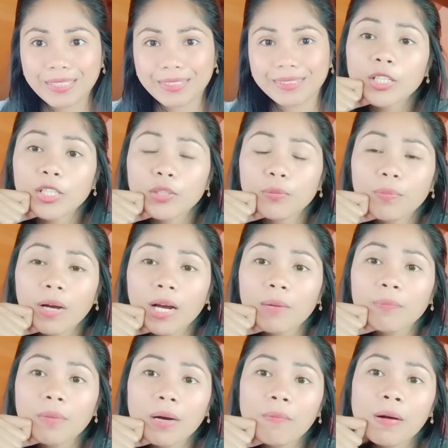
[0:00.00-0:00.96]
Yung
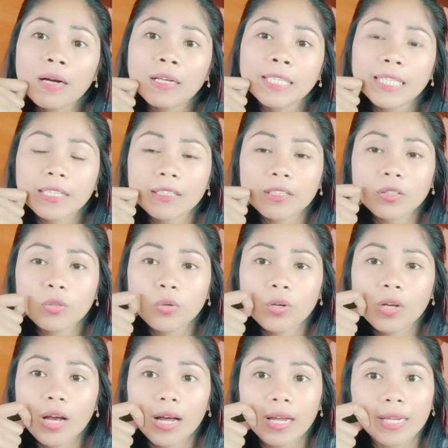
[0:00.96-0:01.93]
mga babanggitin ko
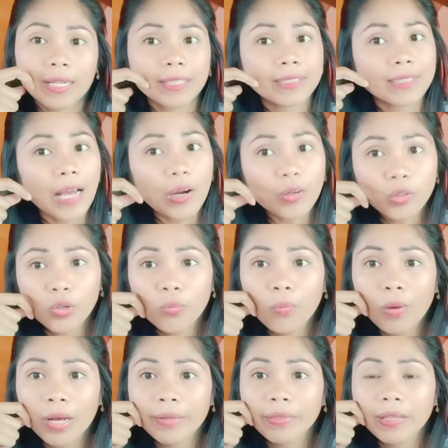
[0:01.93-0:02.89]
guys,
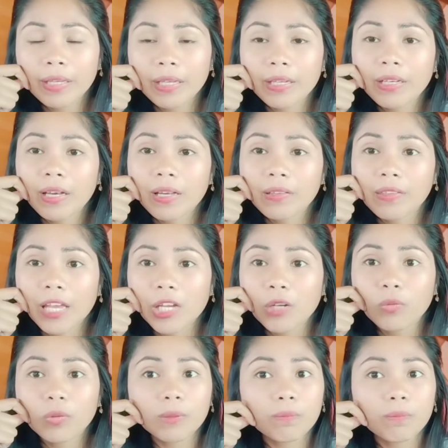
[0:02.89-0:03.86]
automatic,
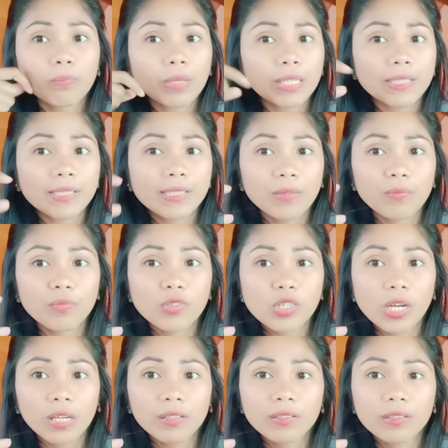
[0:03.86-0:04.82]
they will be
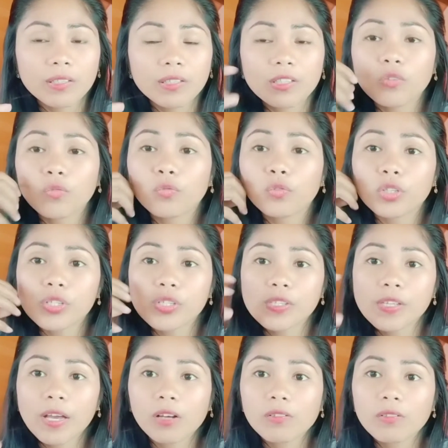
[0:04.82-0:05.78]
subjected for
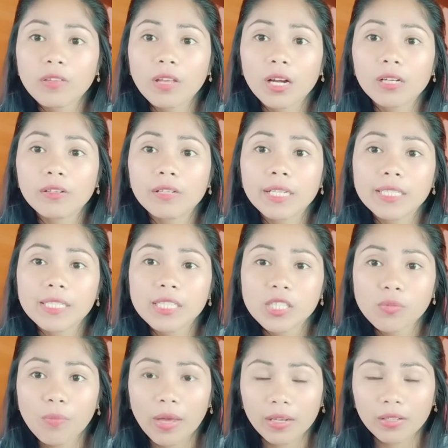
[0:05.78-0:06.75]
secondary
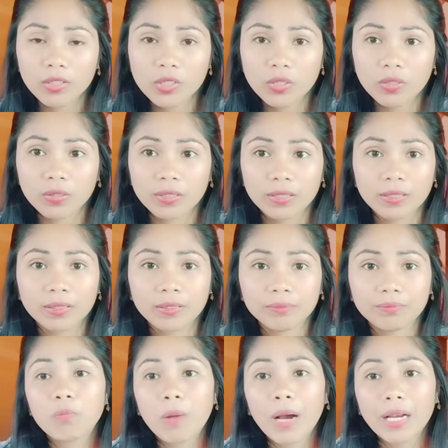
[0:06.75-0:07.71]
inspection.
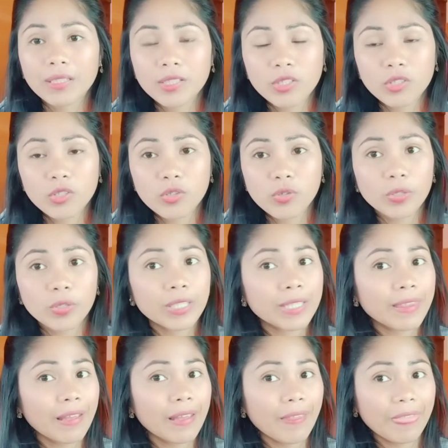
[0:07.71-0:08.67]
Passenger
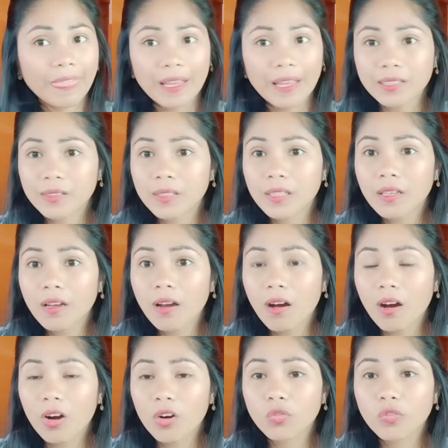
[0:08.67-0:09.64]
that doesn't
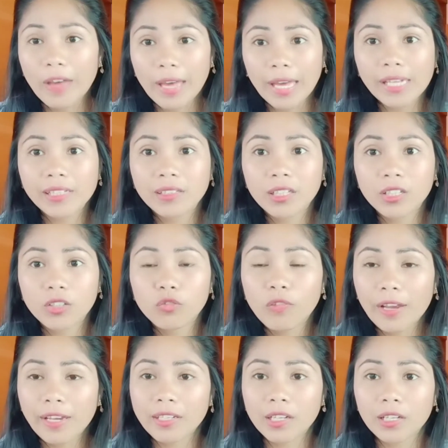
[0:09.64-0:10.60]
have any
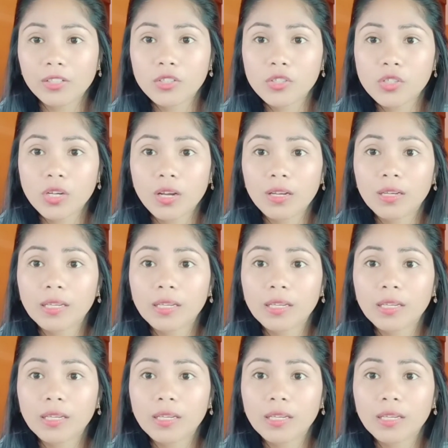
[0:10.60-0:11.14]
financial